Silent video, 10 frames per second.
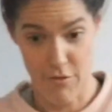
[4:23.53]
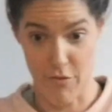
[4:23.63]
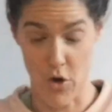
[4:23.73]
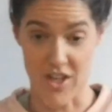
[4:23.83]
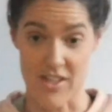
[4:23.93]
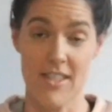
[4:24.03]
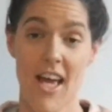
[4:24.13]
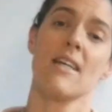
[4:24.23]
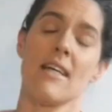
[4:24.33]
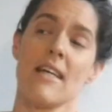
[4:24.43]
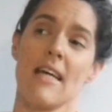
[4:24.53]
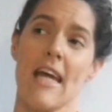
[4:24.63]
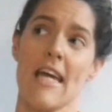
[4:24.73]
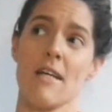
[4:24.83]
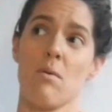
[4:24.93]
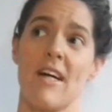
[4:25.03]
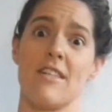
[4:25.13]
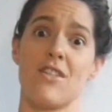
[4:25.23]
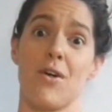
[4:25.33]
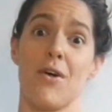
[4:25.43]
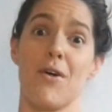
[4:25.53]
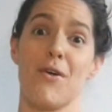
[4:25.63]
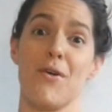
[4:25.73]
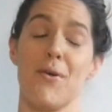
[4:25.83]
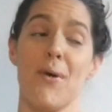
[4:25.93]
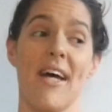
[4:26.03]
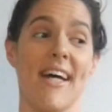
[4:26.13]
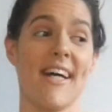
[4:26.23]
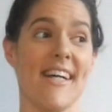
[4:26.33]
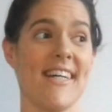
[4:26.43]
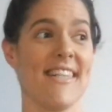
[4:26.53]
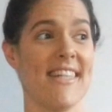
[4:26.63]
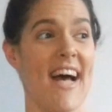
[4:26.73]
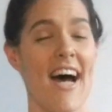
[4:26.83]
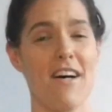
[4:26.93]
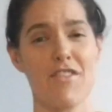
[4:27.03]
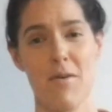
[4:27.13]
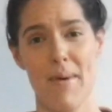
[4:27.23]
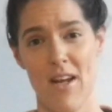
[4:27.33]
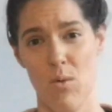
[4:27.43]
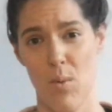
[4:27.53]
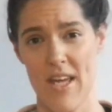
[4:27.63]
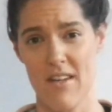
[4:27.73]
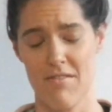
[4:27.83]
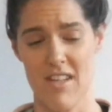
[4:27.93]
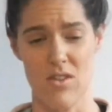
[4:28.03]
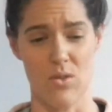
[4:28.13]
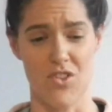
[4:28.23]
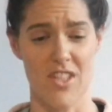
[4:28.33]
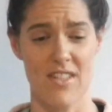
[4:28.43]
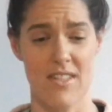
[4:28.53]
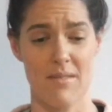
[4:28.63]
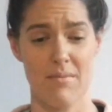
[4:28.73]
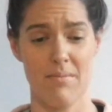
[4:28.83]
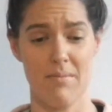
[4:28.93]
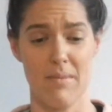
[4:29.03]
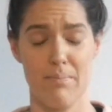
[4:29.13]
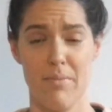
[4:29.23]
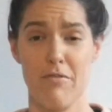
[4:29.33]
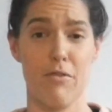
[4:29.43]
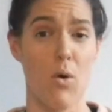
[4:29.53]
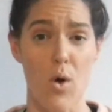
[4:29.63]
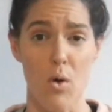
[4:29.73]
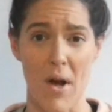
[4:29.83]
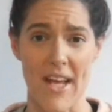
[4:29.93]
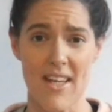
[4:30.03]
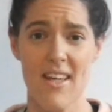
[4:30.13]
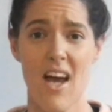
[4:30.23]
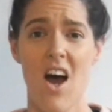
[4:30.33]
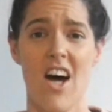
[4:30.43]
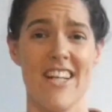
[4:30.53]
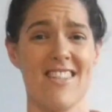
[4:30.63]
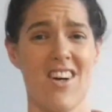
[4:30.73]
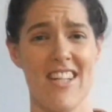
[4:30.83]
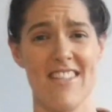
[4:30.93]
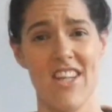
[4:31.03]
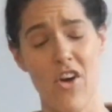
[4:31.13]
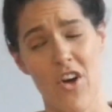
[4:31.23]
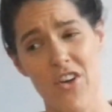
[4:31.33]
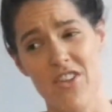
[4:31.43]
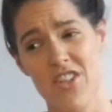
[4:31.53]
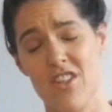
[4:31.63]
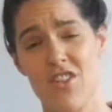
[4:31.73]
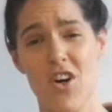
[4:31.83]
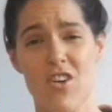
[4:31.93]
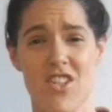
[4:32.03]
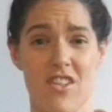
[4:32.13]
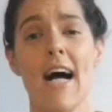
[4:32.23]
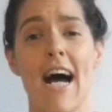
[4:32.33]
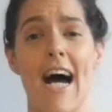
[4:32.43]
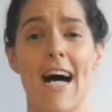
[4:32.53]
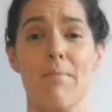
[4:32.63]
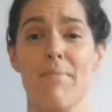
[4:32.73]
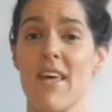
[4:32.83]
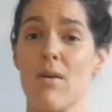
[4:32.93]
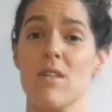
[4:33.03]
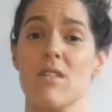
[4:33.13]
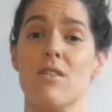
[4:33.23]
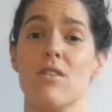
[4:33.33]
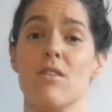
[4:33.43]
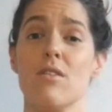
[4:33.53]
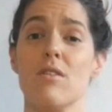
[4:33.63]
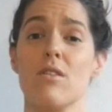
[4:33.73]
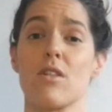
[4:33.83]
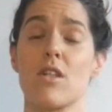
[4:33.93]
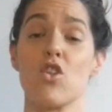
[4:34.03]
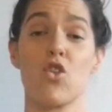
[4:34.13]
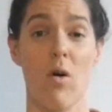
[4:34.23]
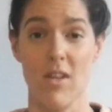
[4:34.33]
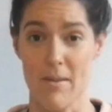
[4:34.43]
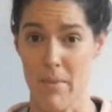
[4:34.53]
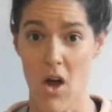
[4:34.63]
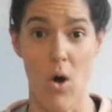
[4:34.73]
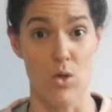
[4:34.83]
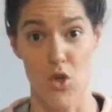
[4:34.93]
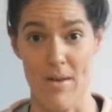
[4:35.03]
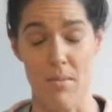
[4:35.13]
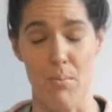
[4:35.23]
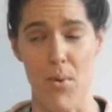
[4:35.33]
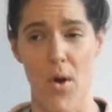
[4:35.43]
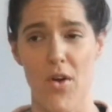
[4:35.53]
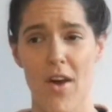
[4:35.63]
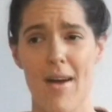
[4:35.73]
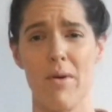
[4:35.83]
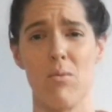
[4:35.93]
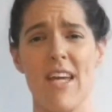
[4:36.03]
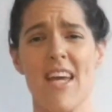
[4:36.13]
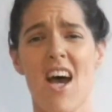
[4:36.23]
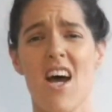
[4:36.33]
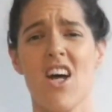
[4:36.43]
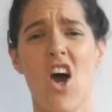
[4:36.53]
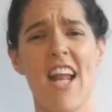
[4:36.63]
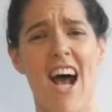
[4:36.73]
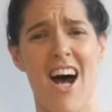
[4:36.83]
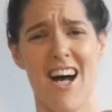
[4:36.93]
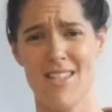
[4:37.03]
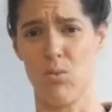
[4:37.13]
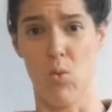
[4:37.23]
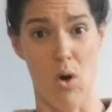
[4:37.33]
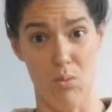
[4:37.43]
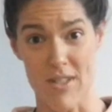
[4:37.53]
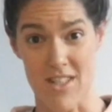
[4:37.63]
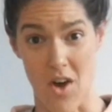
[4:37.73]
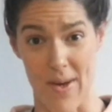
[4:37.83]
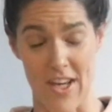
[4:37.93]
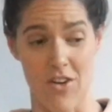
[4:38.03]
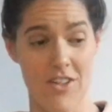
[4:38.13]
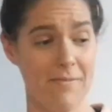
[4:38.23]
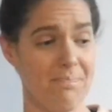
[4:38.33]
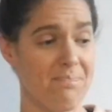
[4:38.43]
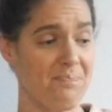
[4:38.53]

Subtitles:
Focus. Anyway, so after about a week of this, or just before a week, I decided to go to the doctor that was controlling my whole treatment program, and we kind of asked what was going on.